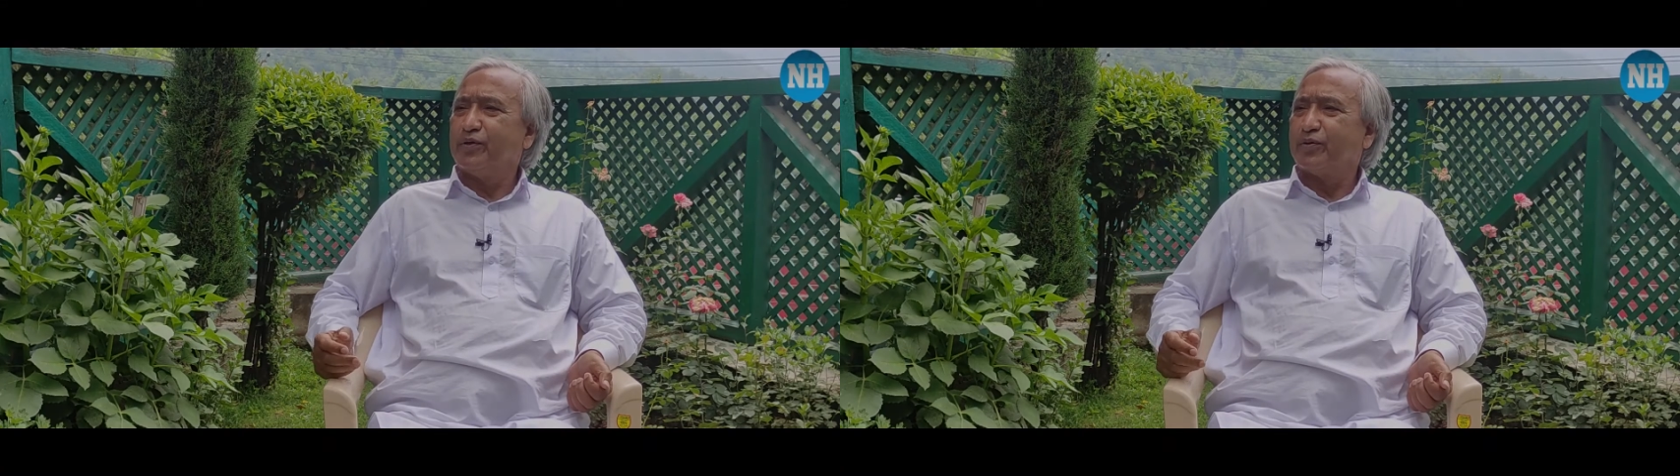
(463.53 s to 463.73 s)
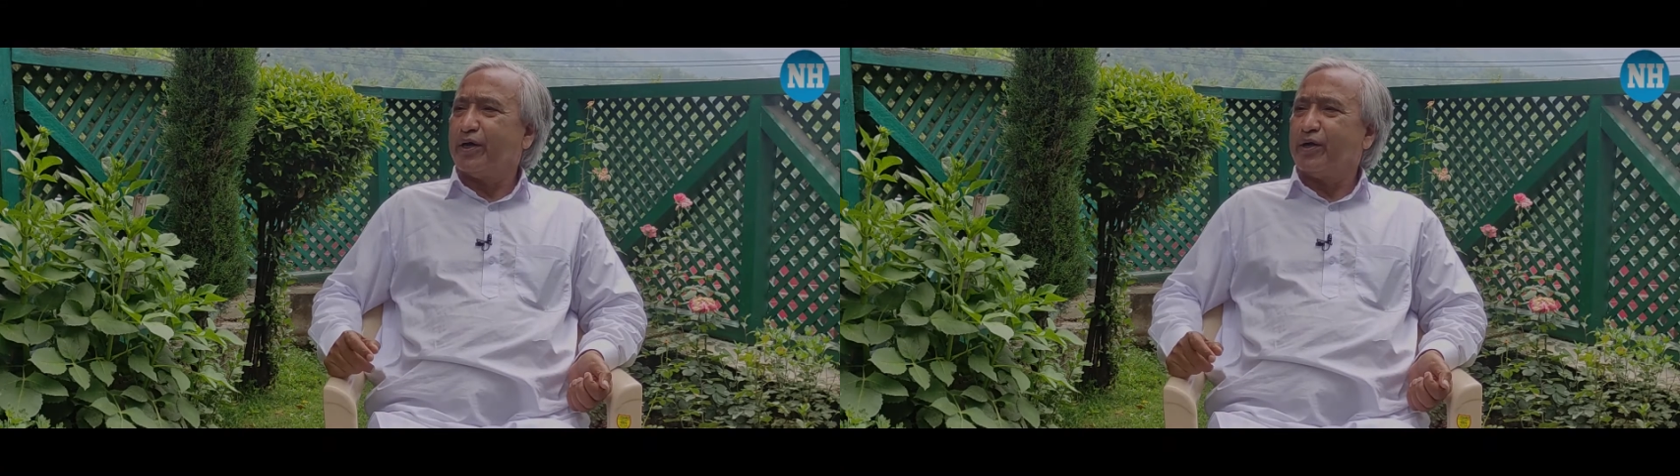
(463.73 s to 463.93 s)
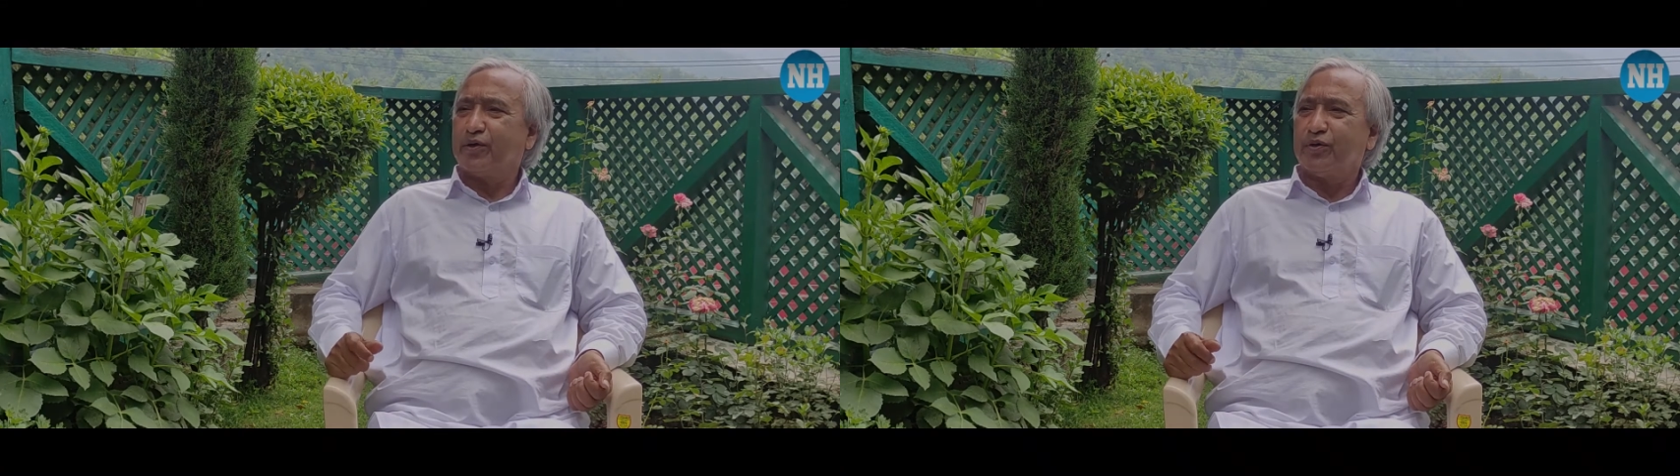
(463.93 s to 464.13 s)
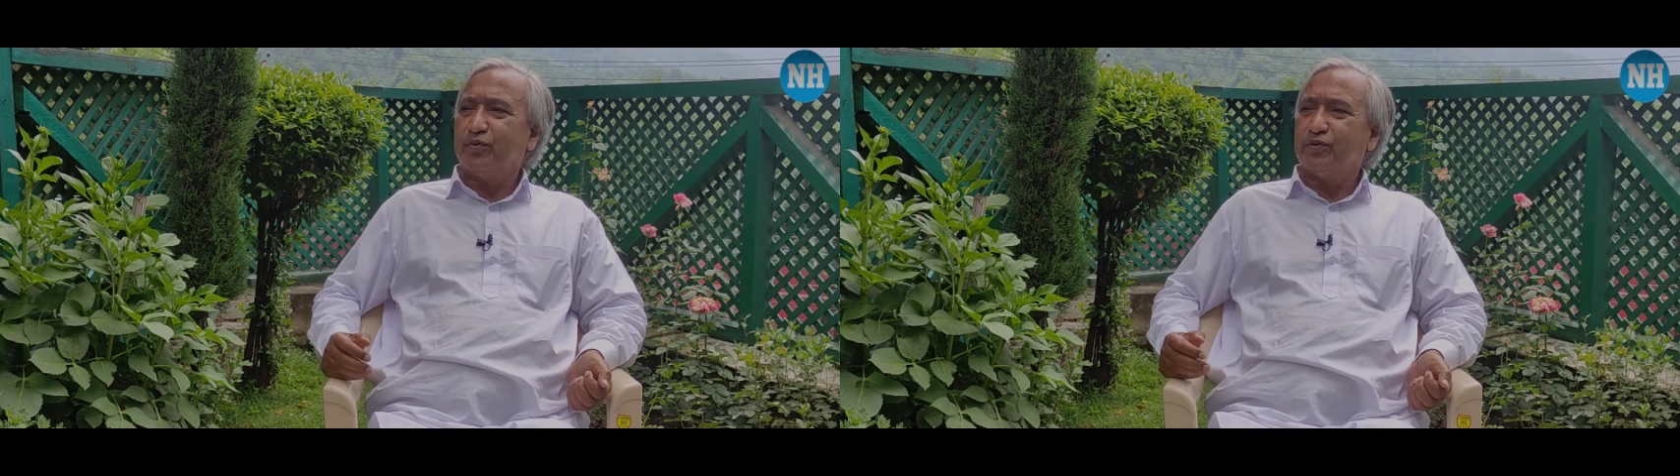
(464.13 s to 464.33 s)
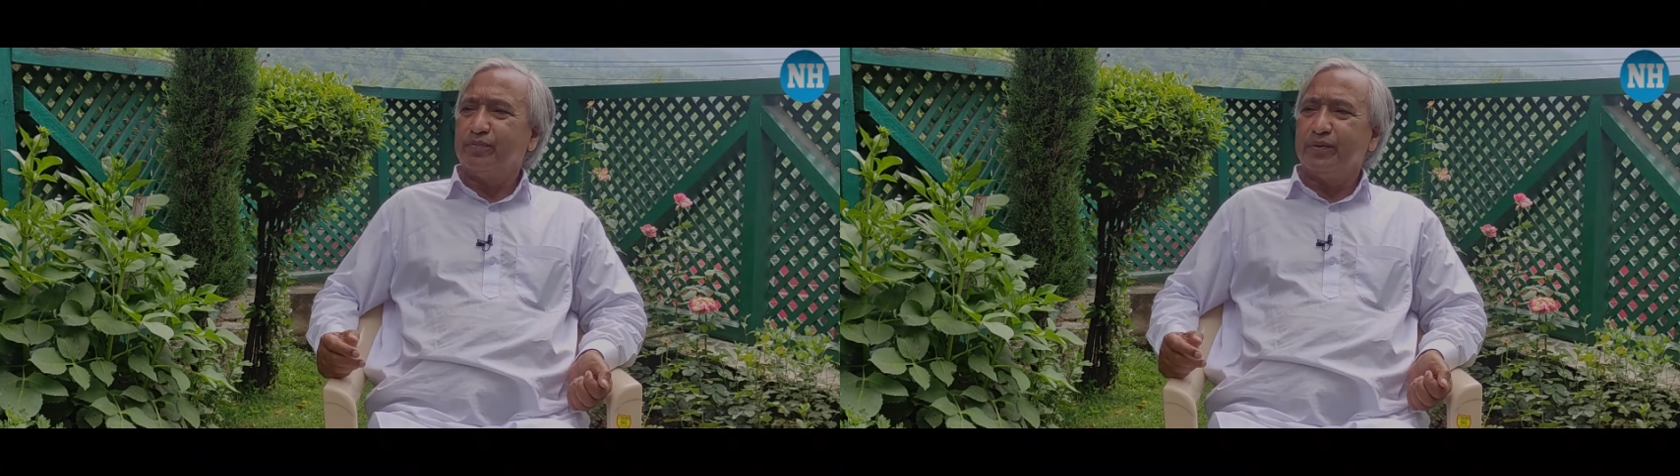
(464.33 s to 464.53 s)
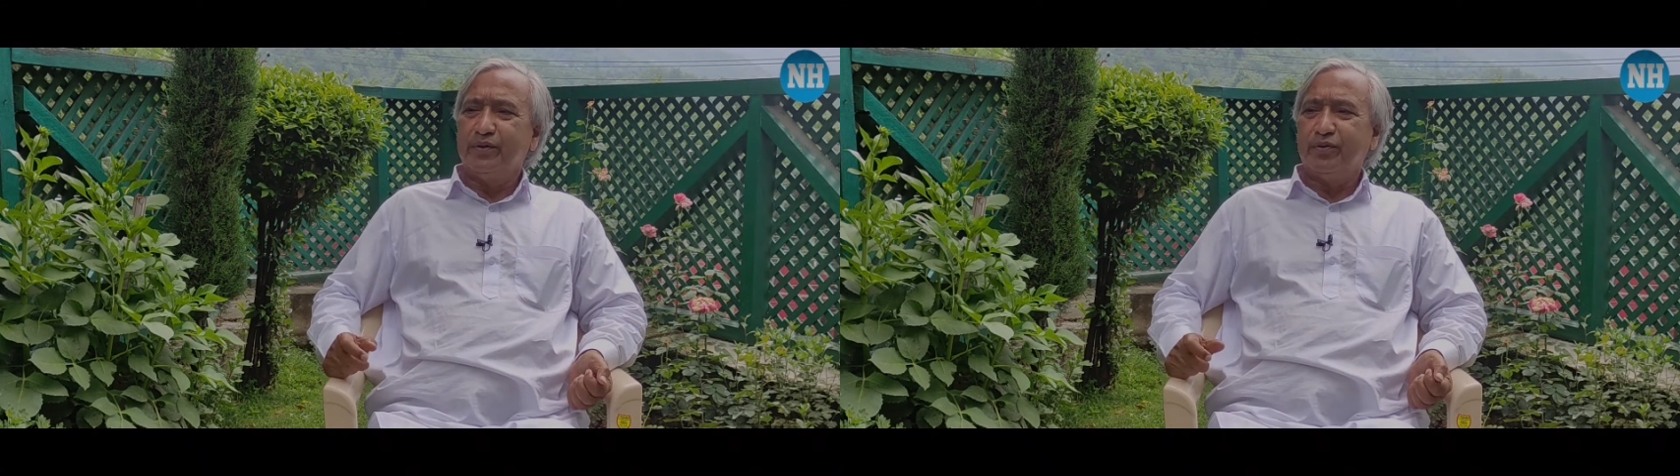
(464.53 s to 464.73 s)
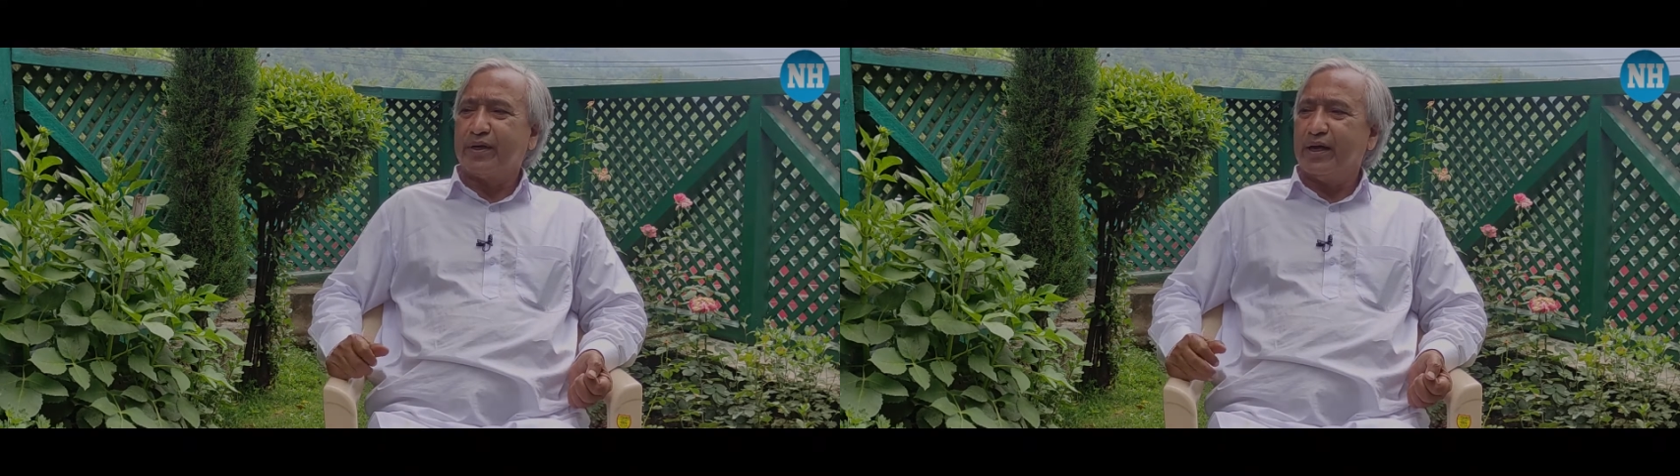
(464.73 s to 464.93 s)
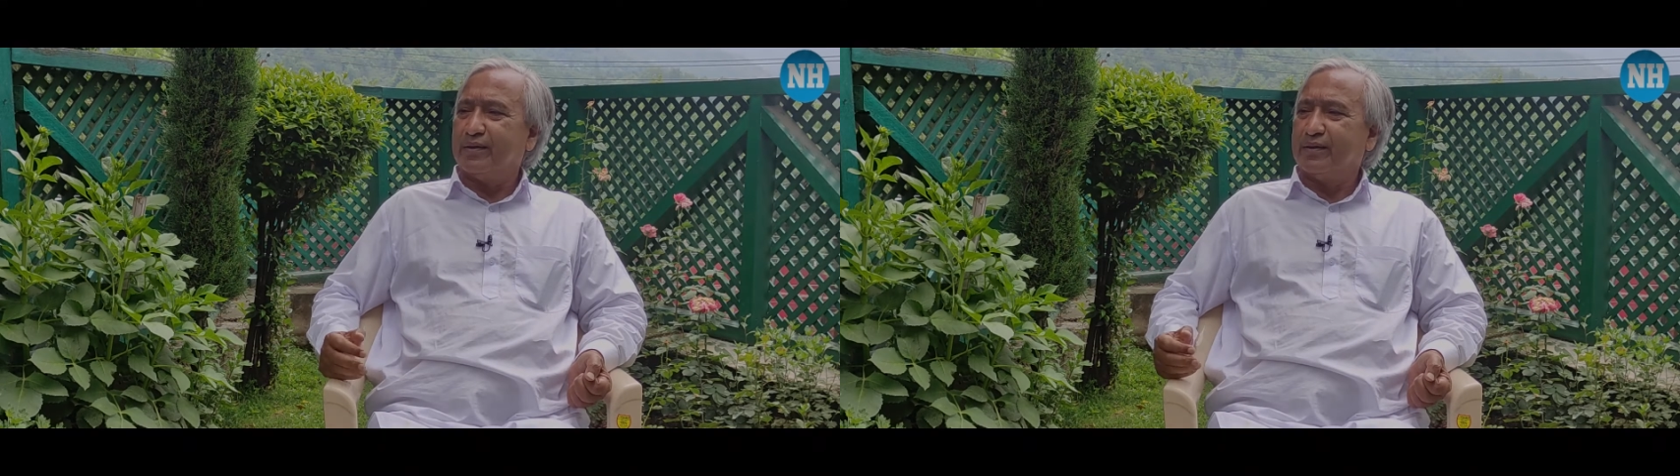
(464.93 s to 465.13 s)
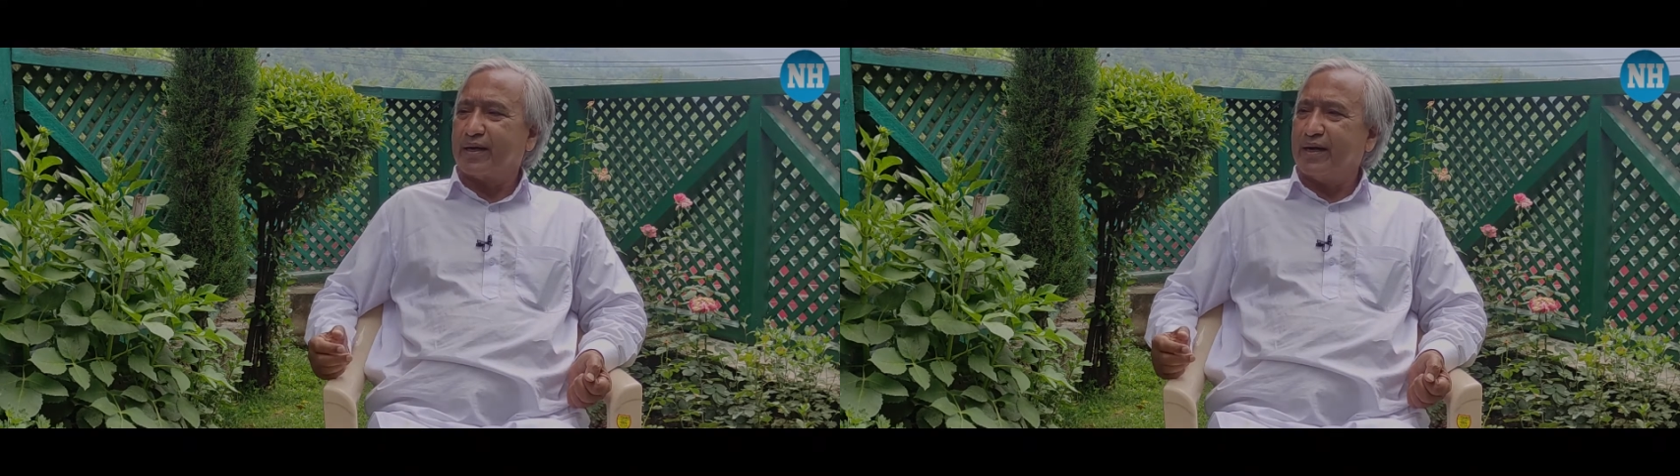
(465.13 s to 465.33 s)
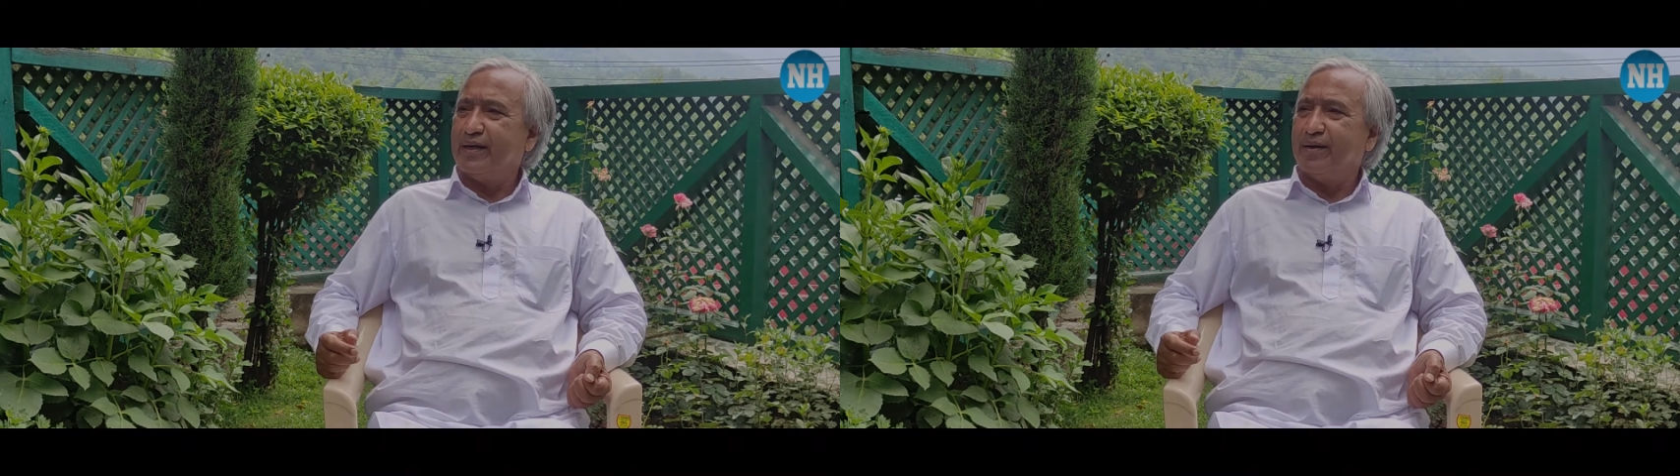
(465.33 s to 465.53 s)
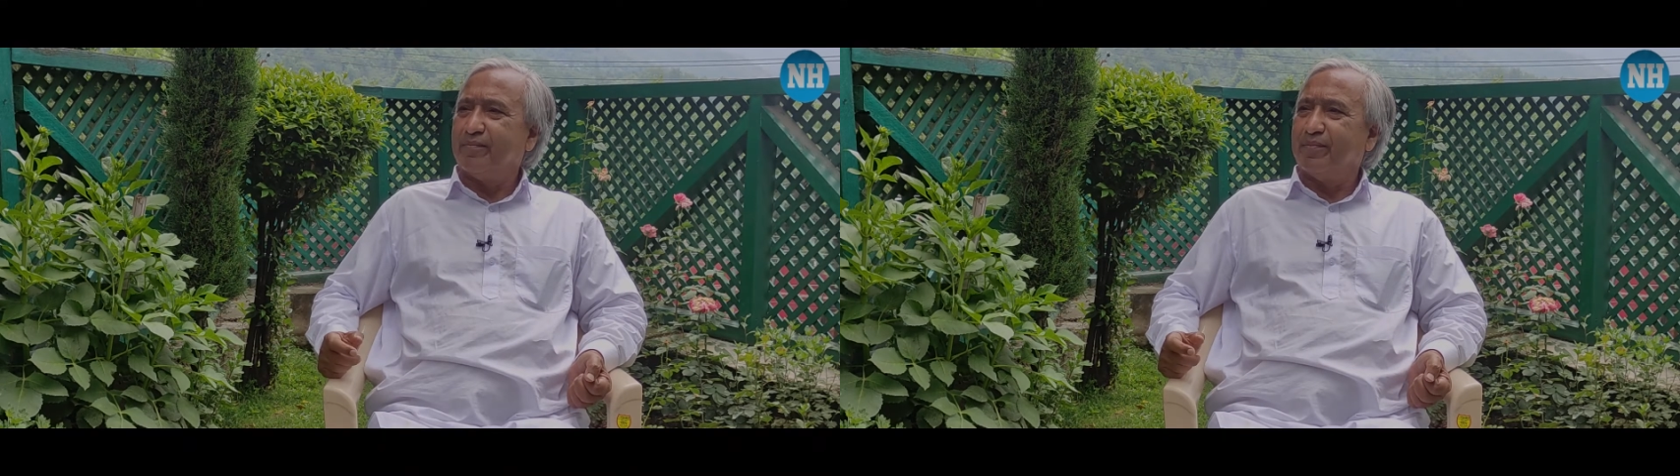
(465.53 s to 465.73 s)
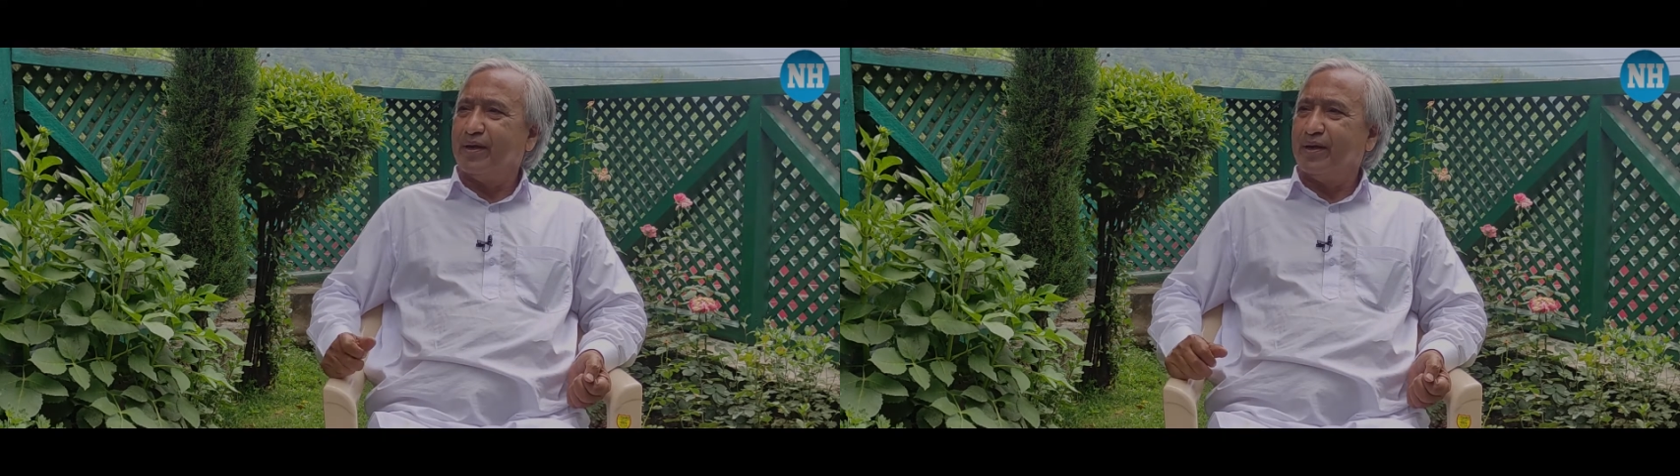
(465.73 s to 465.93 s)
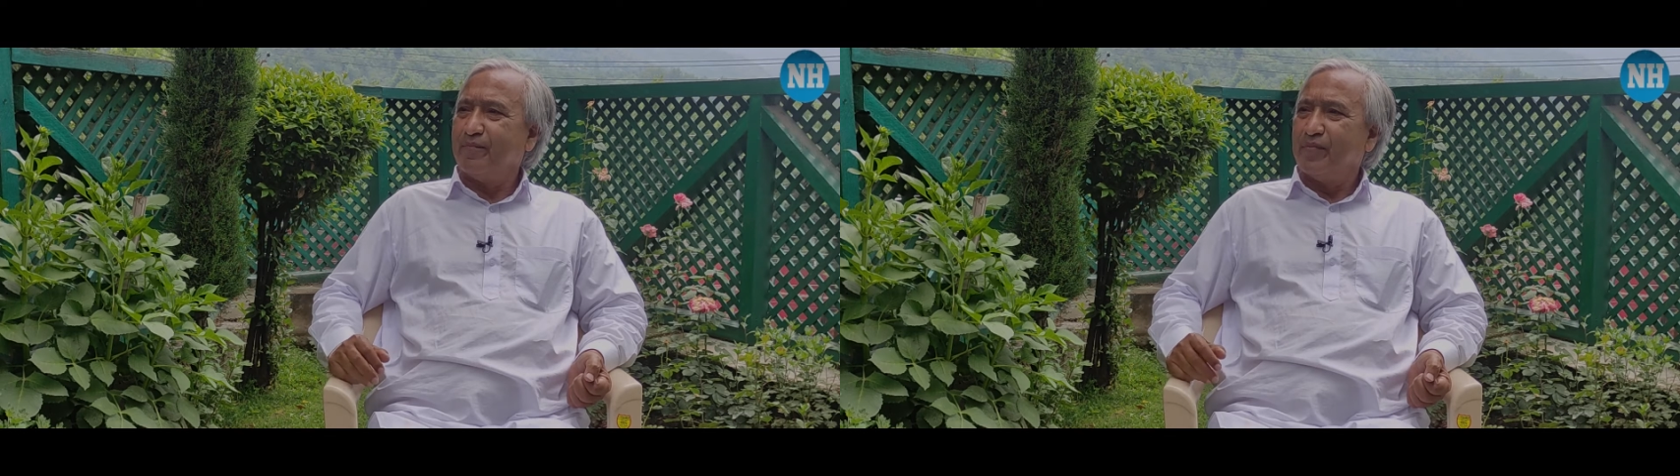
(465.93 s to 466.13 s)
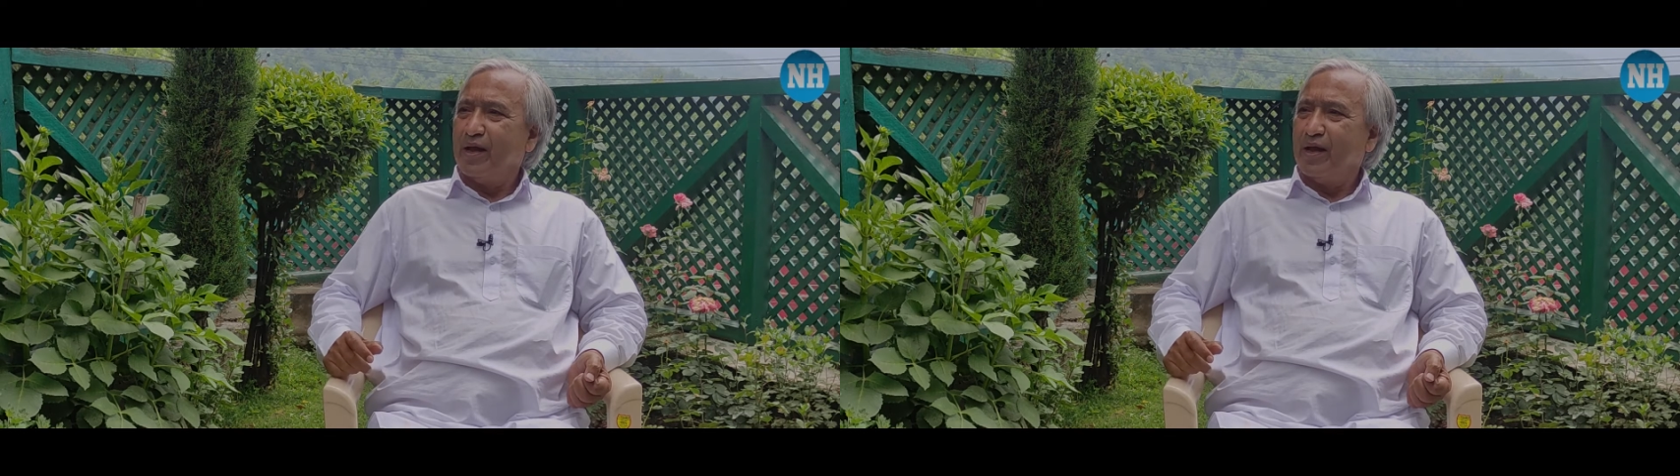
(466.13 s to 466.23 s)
you can accuse me, you can condemn me.